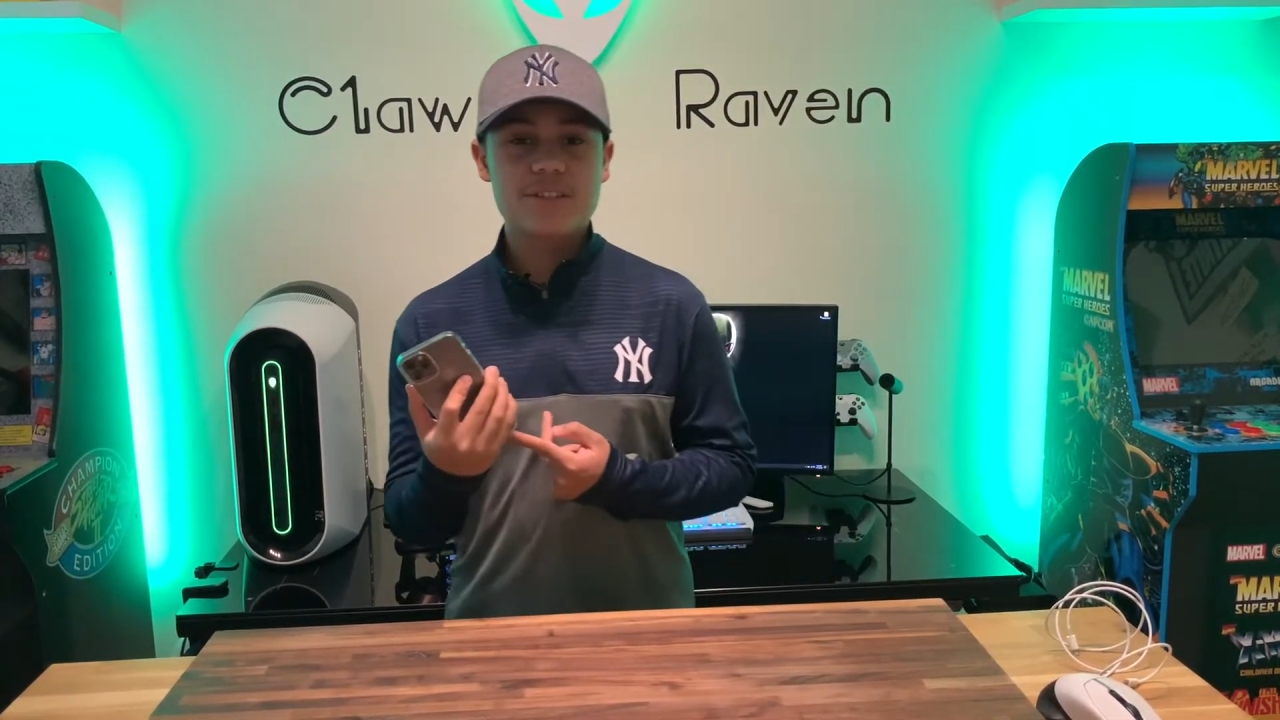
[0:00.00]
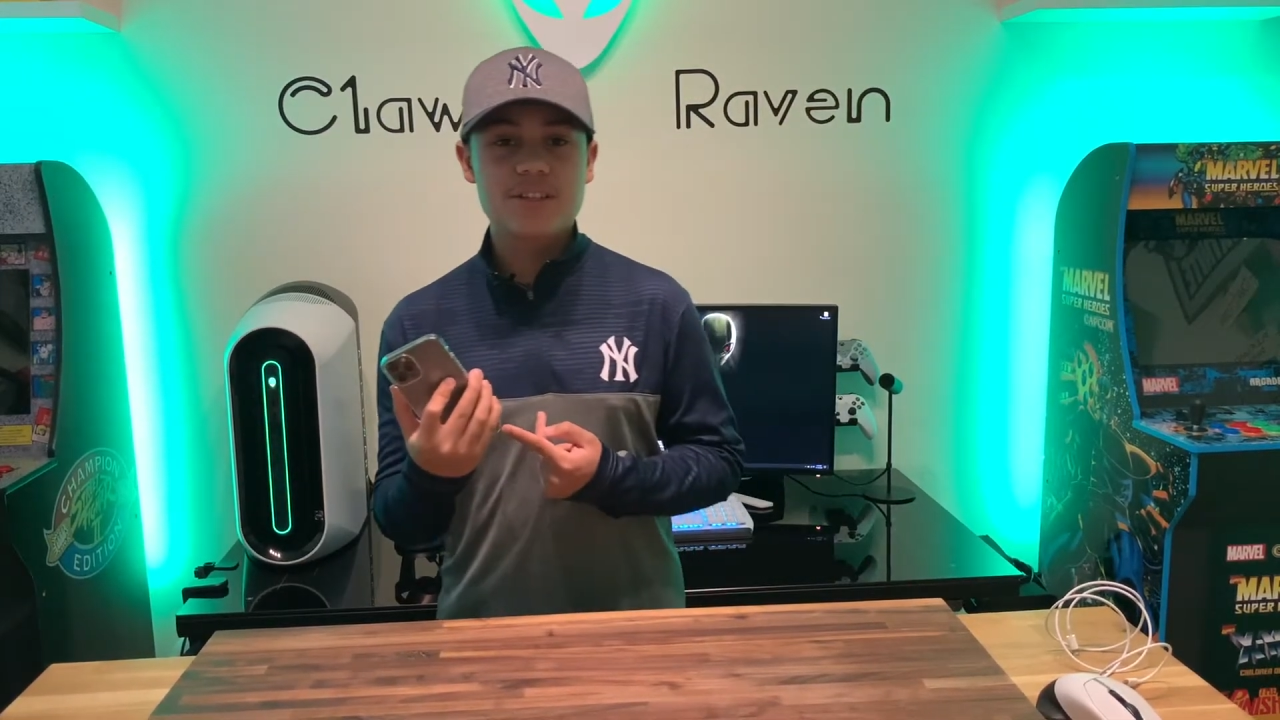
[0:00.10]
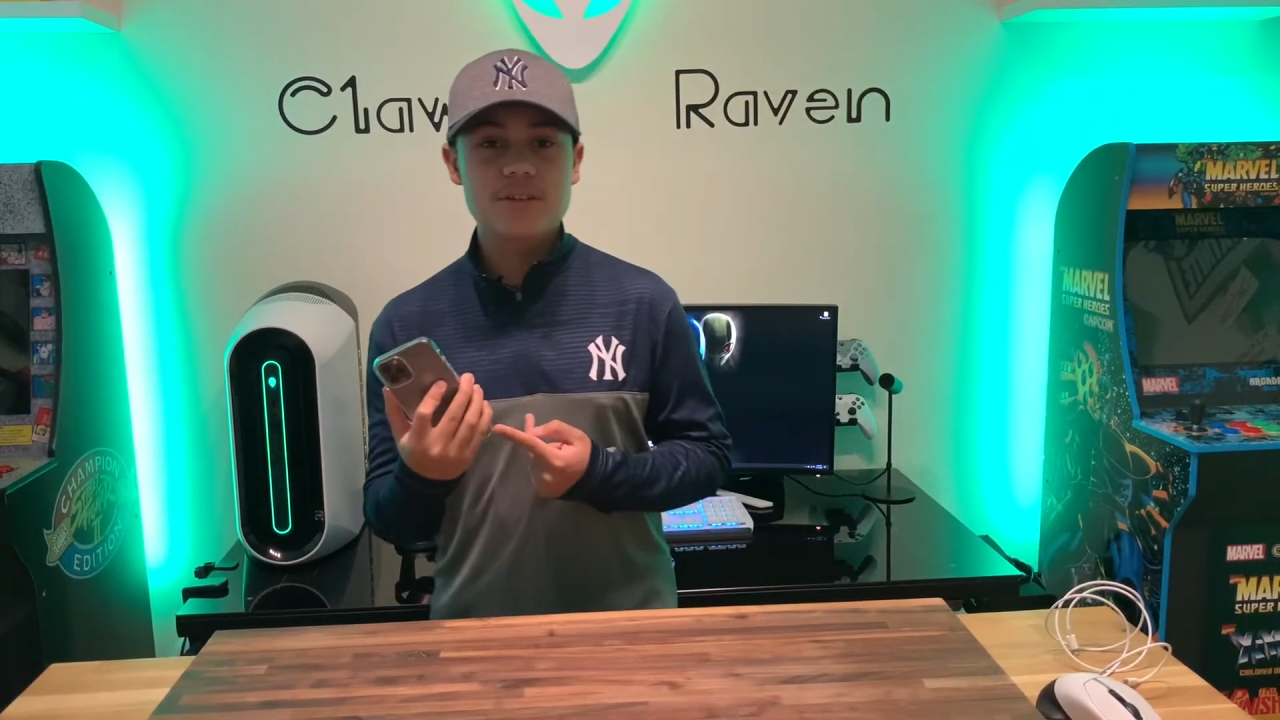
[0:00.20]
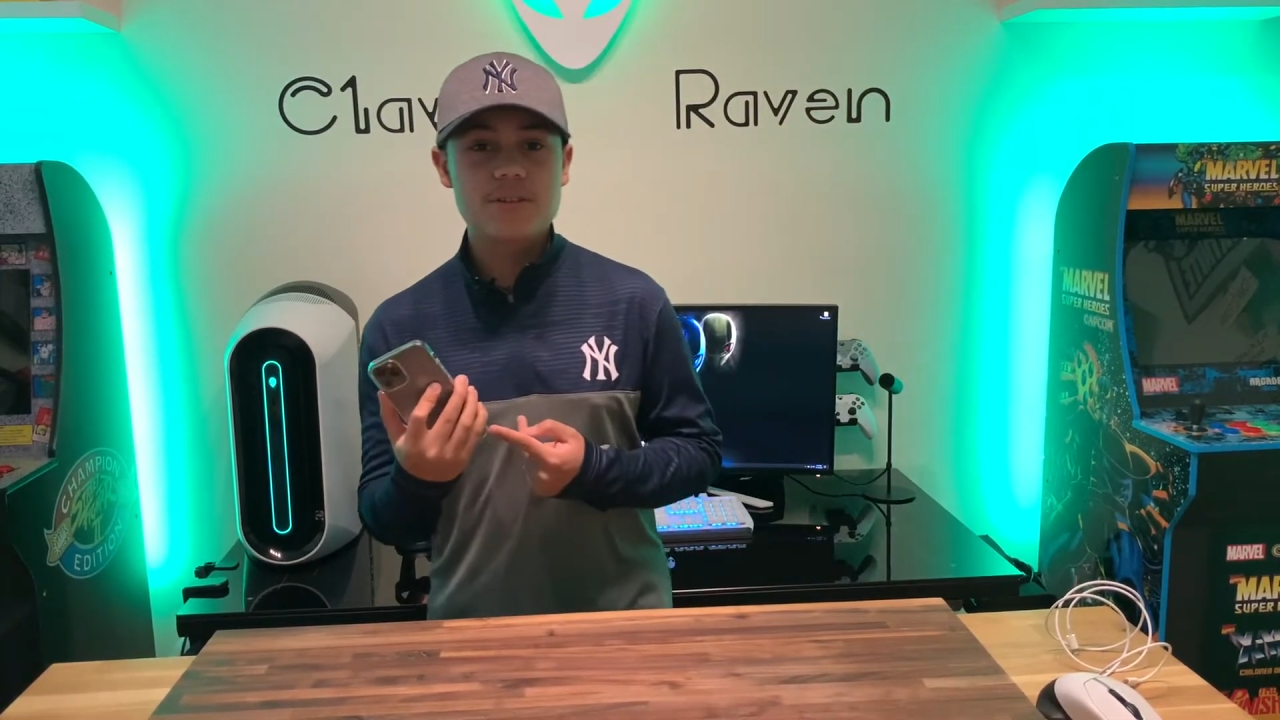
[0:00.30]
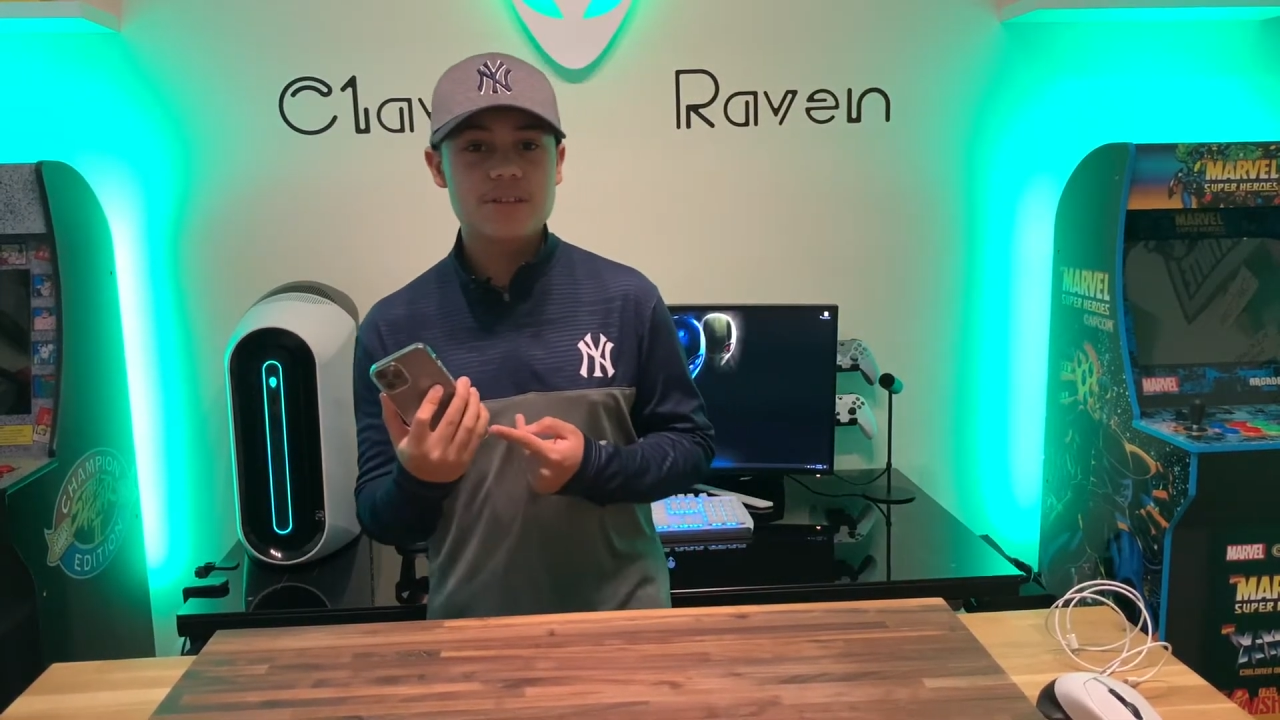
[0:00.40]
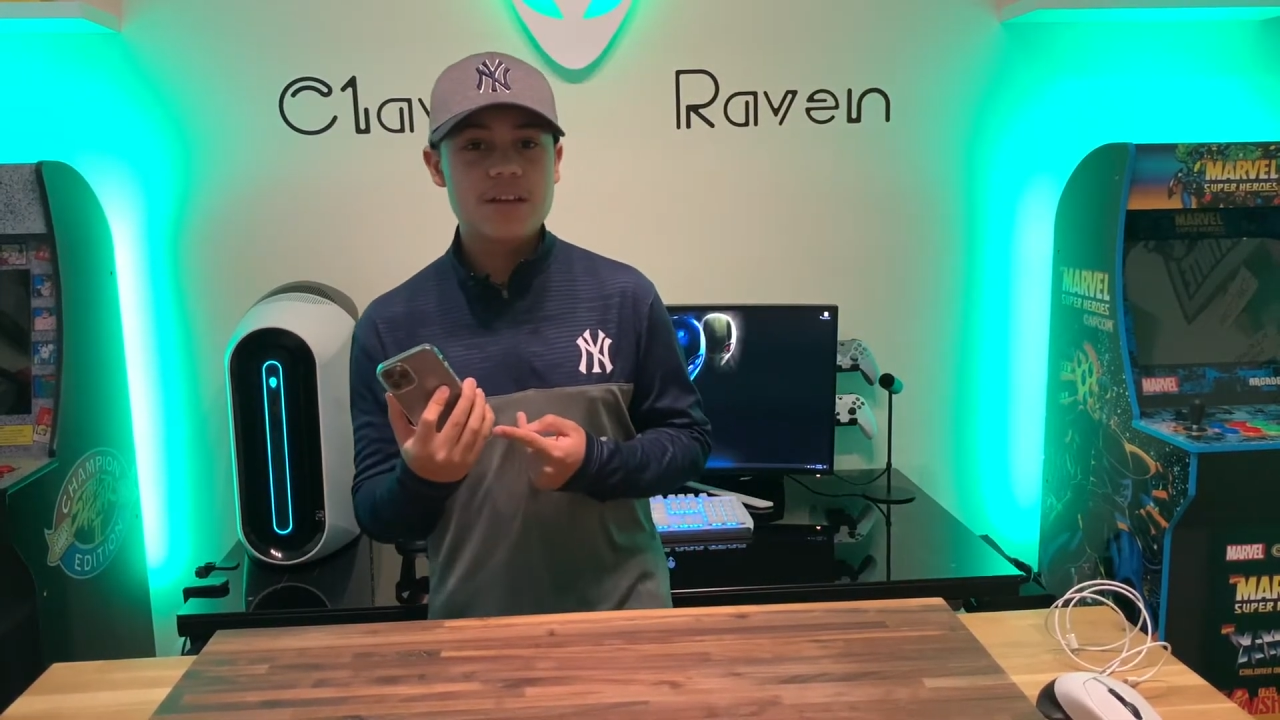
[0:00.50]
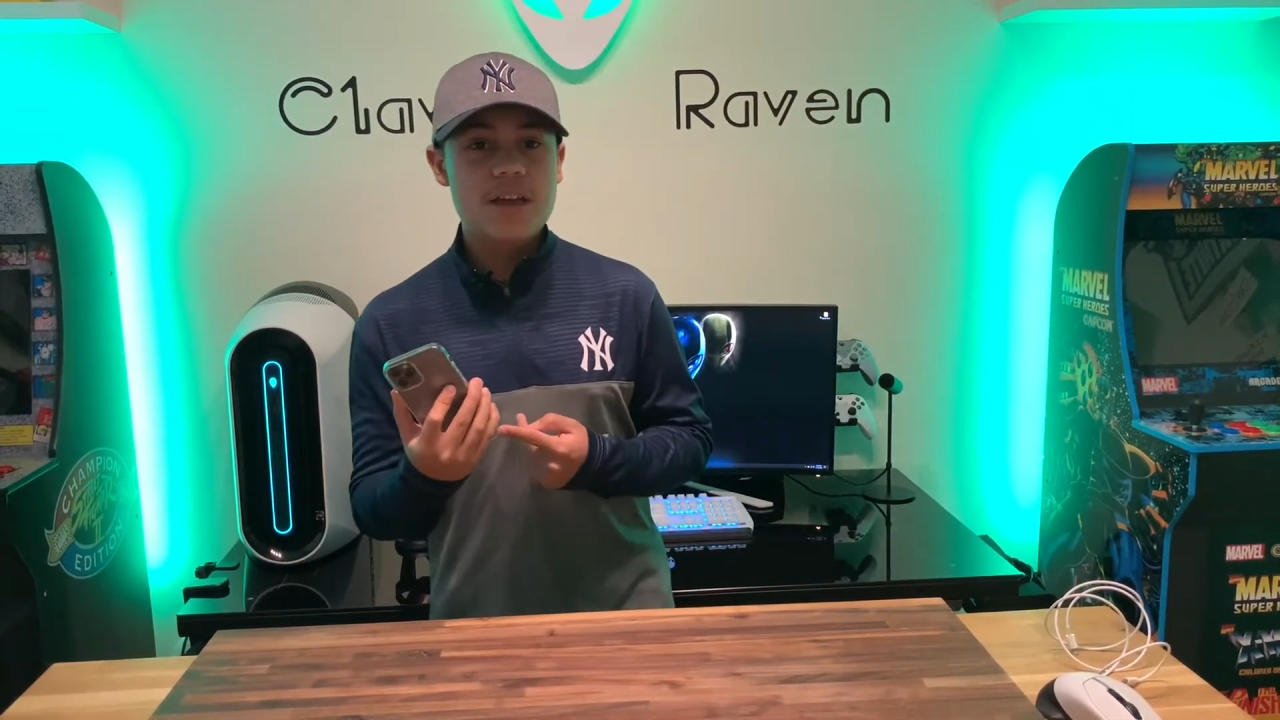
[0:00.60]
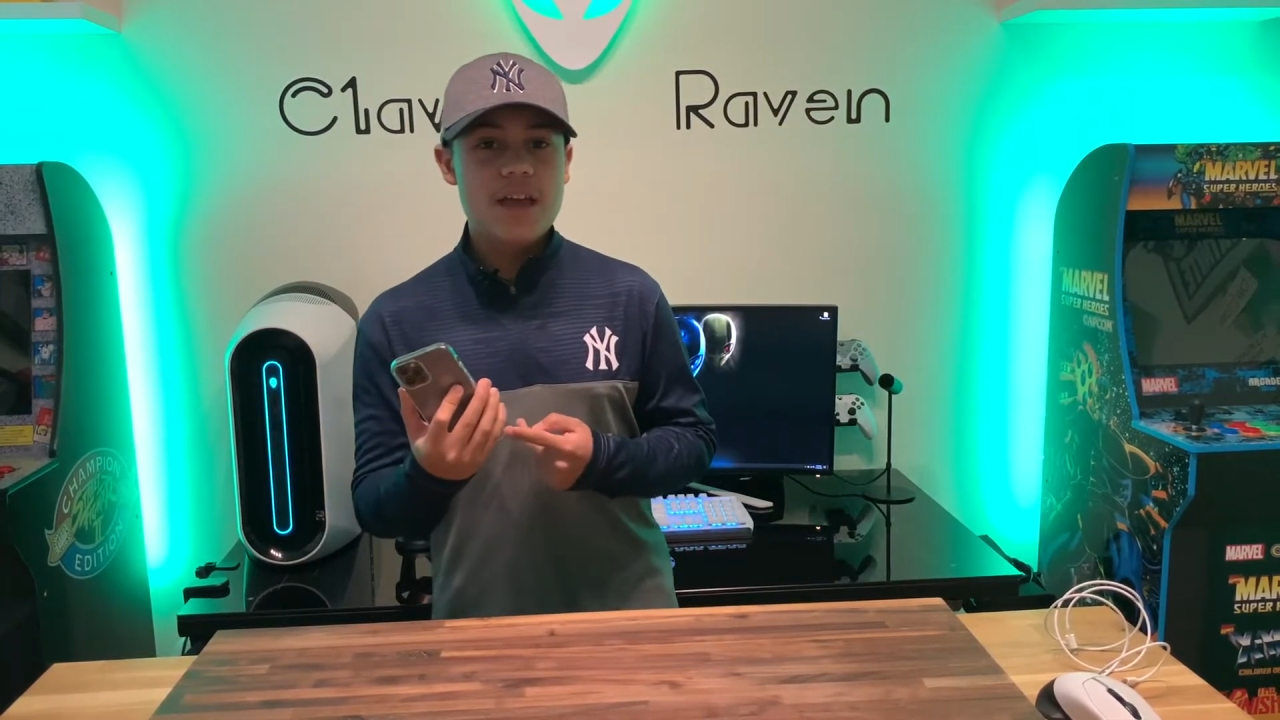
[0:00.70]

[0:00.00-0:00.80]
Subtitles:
to use.